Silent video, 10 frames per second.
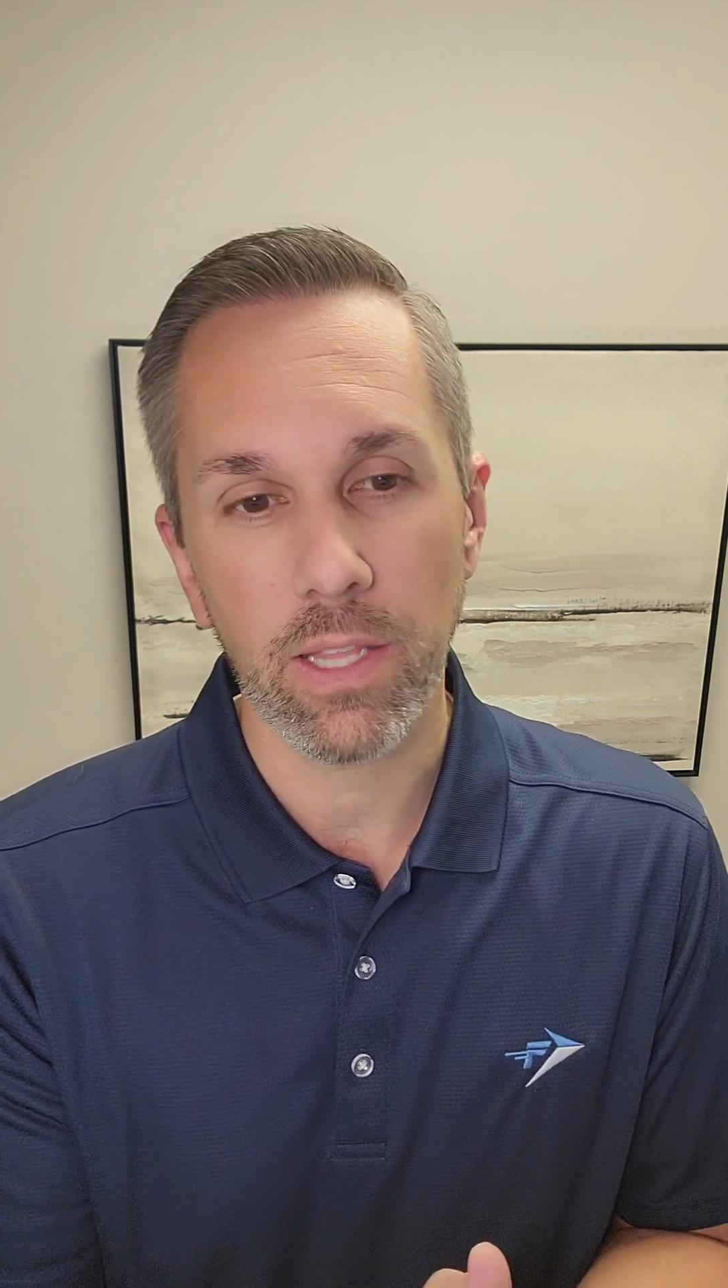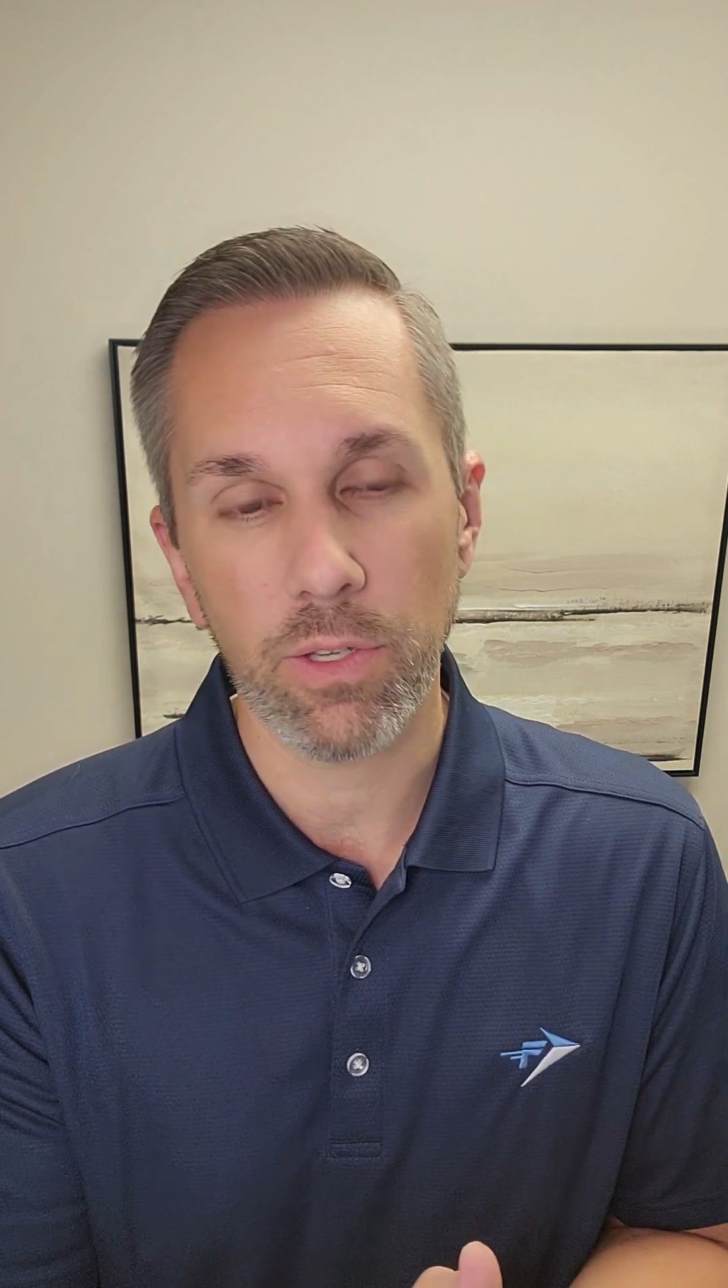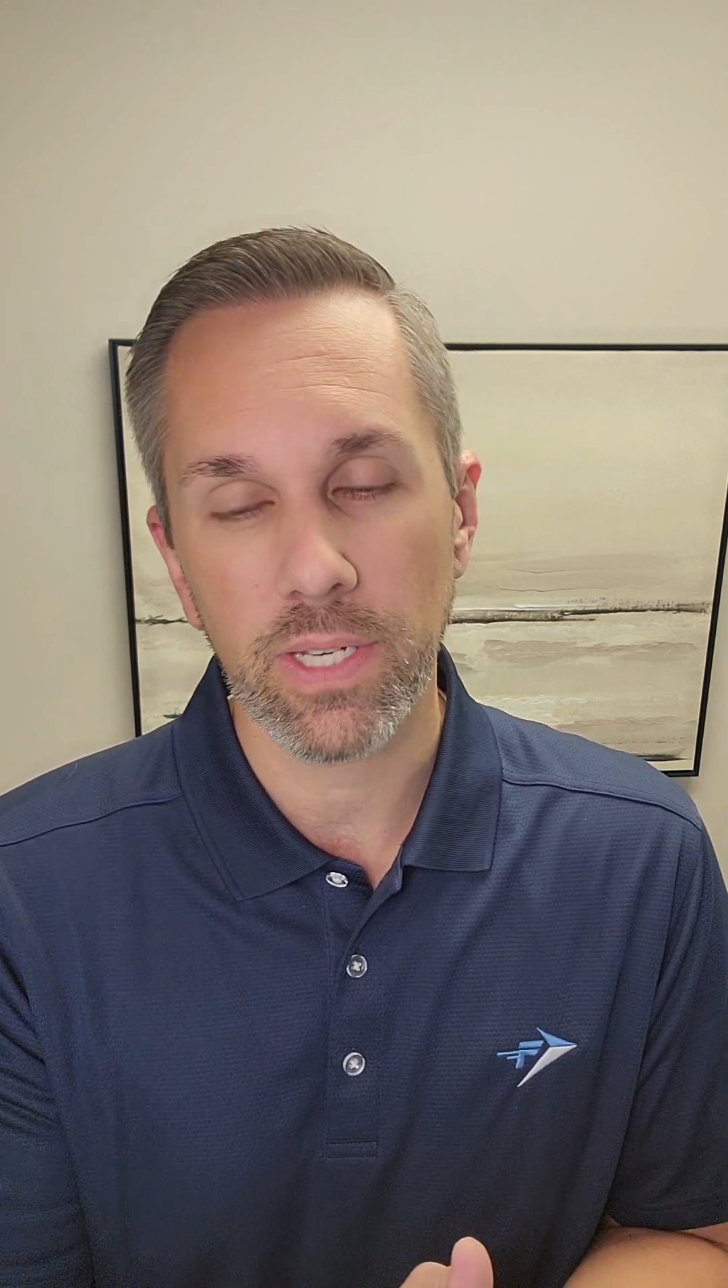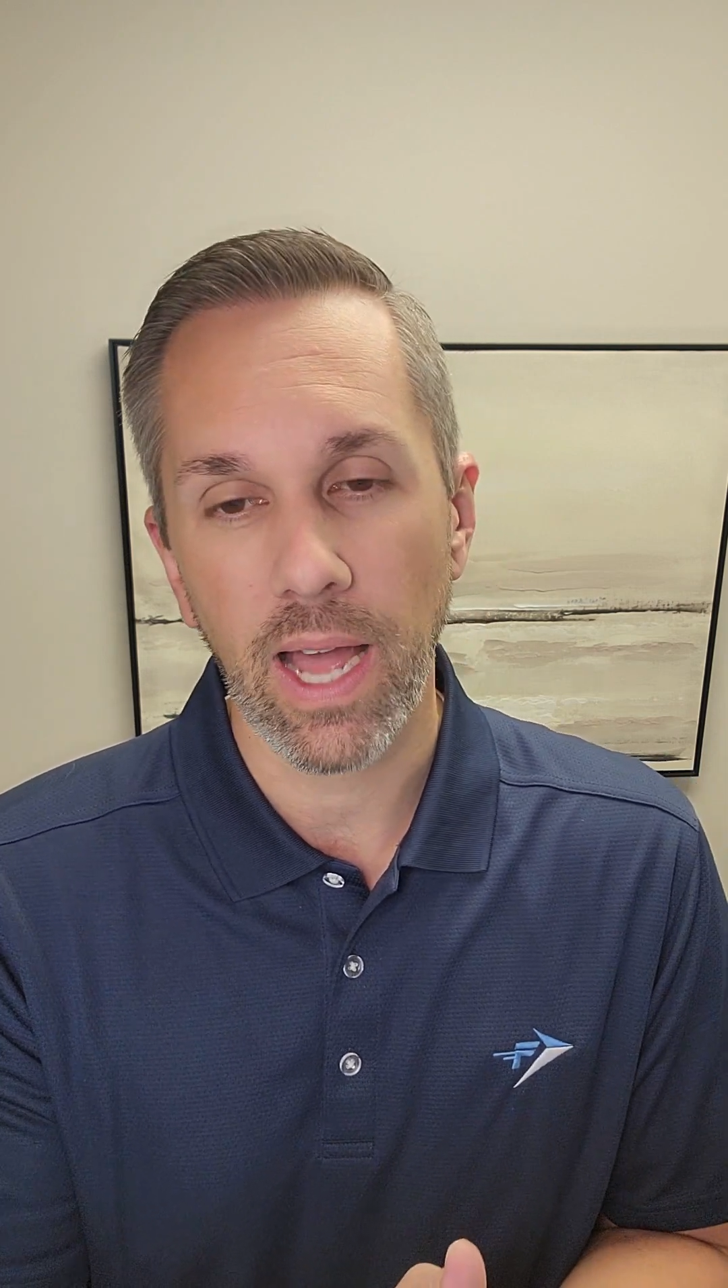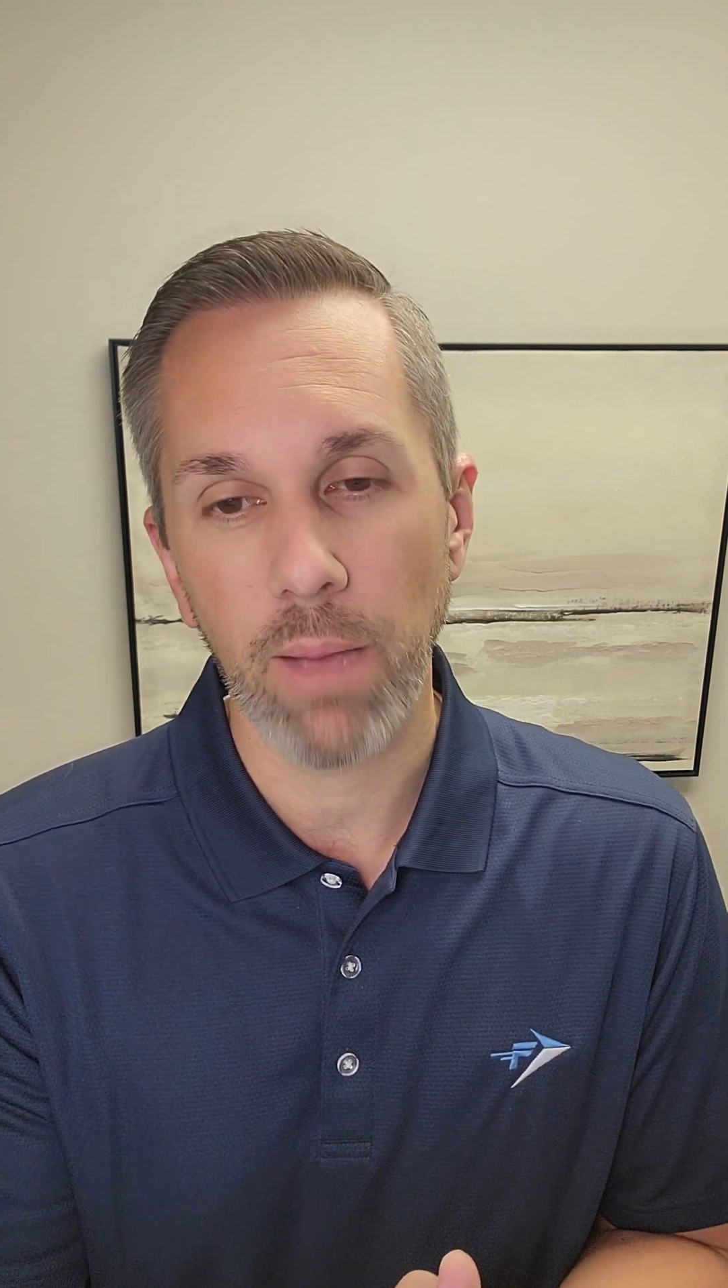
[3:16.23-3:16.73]

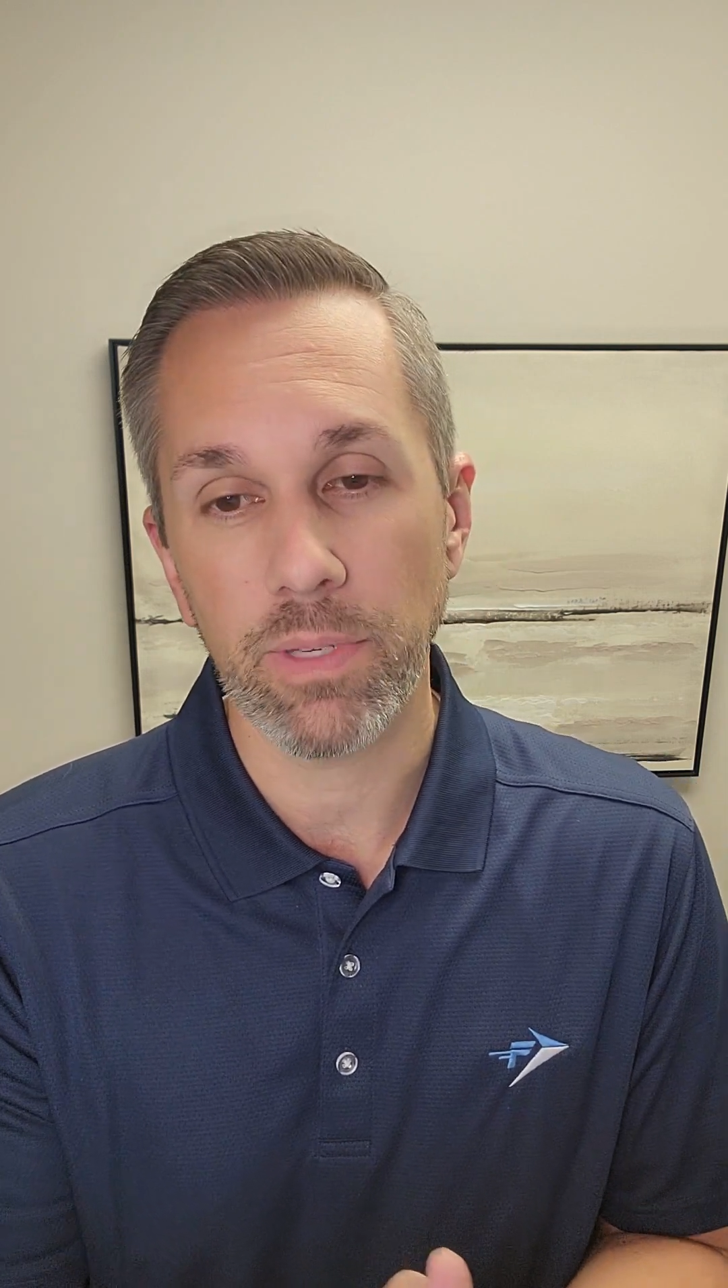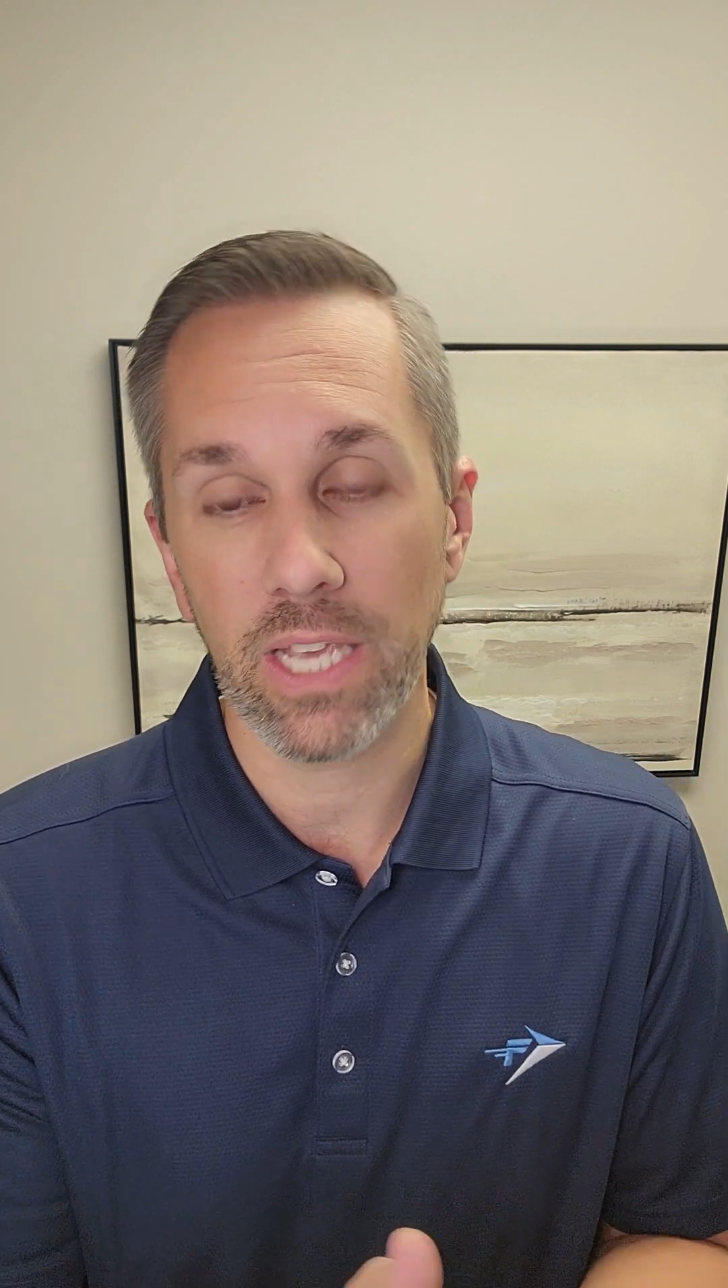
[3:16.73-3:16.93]
those times,